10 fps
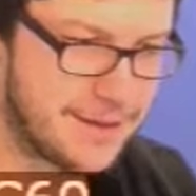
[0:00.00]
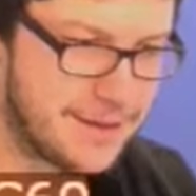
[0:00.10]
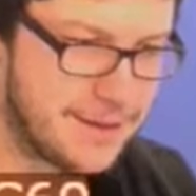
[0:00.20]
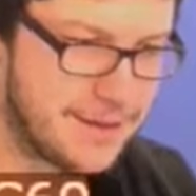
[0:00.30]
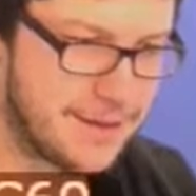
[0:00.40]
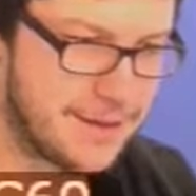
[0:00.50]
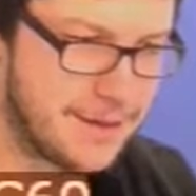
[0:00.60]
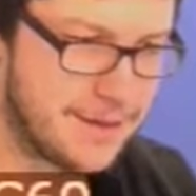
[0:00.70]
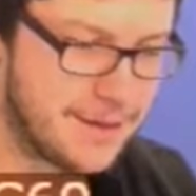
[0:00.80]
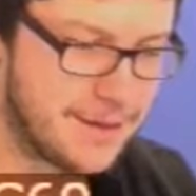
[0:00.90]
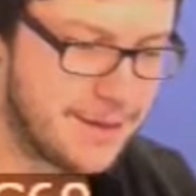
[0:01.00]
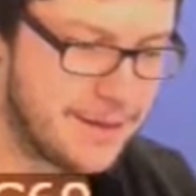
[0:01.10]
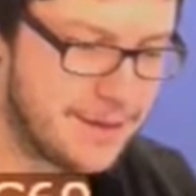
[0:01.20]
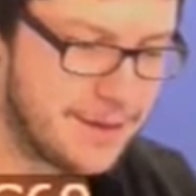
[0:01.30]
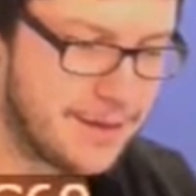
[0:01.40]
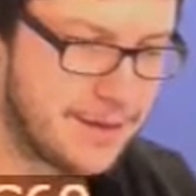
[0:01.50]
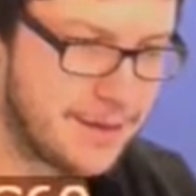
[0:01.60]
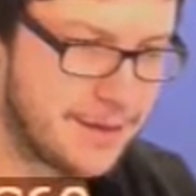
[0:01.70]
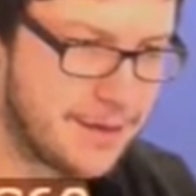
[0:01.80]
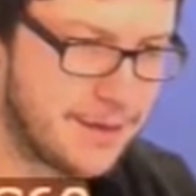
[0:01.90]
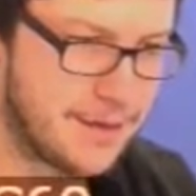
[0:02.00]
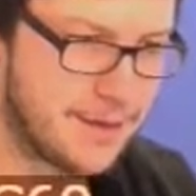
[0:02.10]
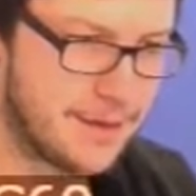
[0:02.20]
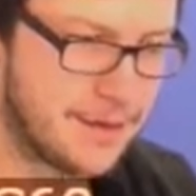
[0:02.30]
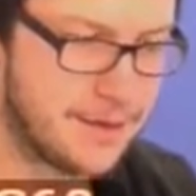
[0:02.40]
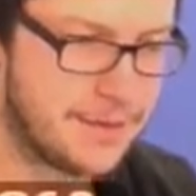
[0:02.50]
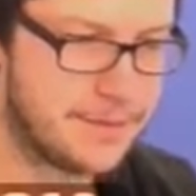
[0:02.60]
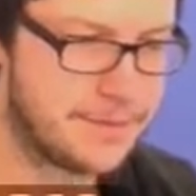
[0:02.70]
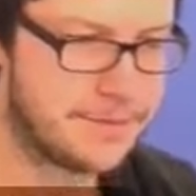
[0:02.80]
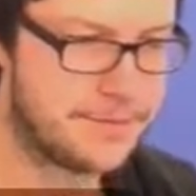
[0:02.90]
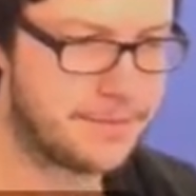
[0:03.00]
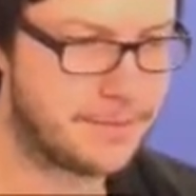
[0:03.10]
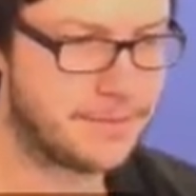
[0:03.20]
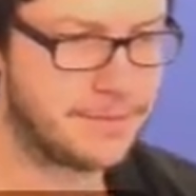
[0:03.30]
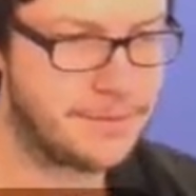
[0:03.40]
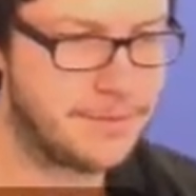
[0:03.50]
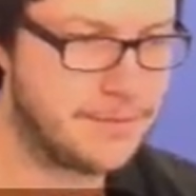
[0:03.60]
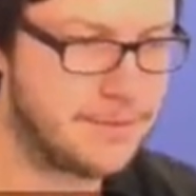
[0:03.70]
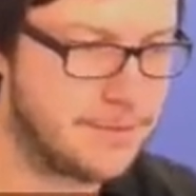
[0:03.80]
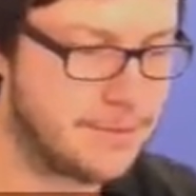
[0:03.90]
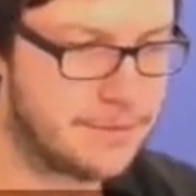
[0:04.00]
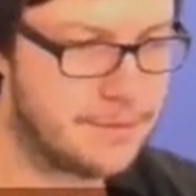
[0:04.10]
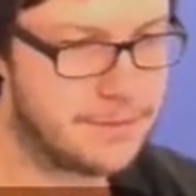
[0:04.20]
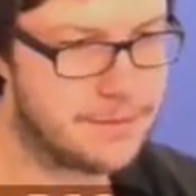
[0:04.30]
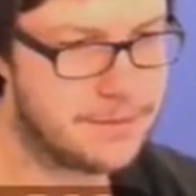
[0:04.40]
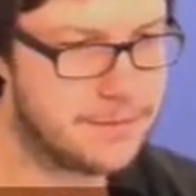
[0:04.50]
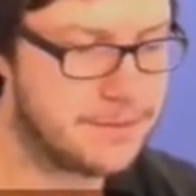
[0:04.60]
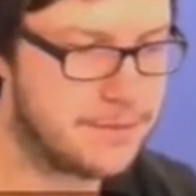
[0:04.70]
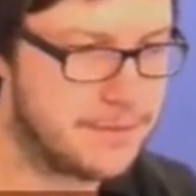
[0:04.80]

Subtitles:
[no speech]